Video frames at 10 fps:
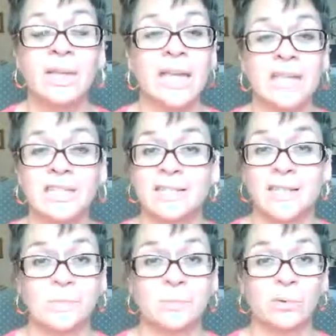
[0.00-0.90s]
and
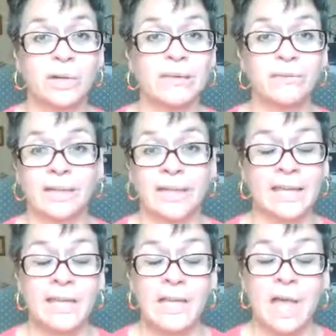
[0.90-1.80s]
discuss briefly
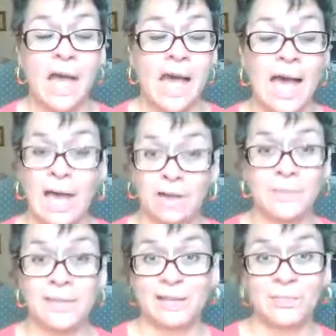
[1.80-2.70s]
how to
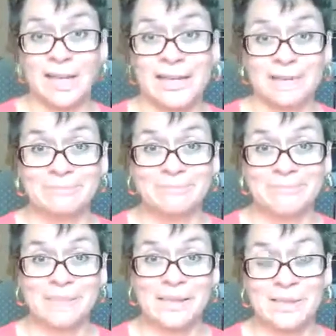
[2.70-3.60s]
begin writing.
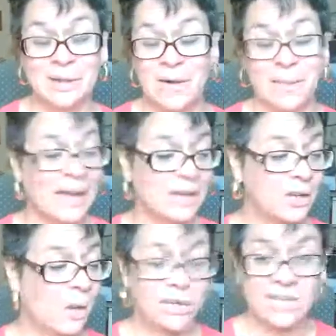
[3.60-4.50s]
So I'm not going to
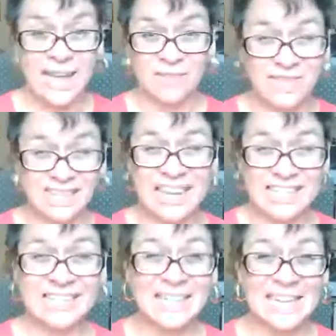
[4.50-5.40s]
go into everything I
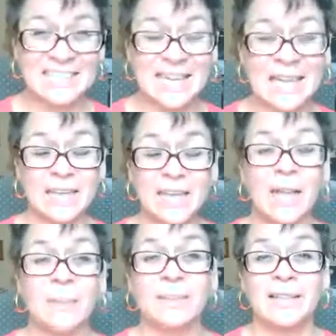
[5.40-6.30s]
did last night,
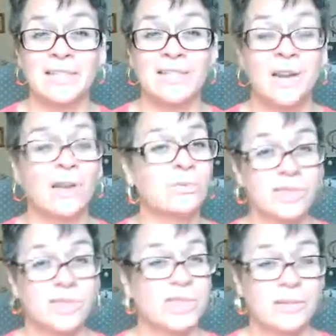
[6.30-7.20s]
but let's start with
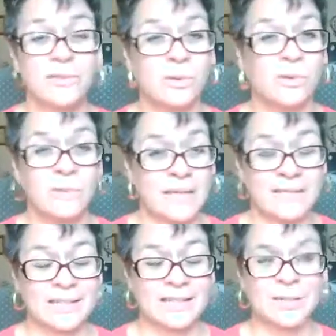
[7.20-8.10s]
just a few of the
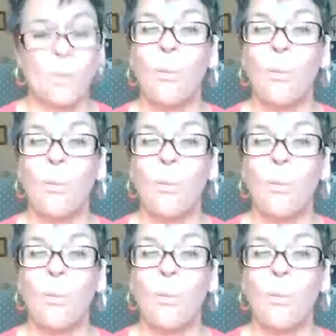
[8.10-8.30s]
basics.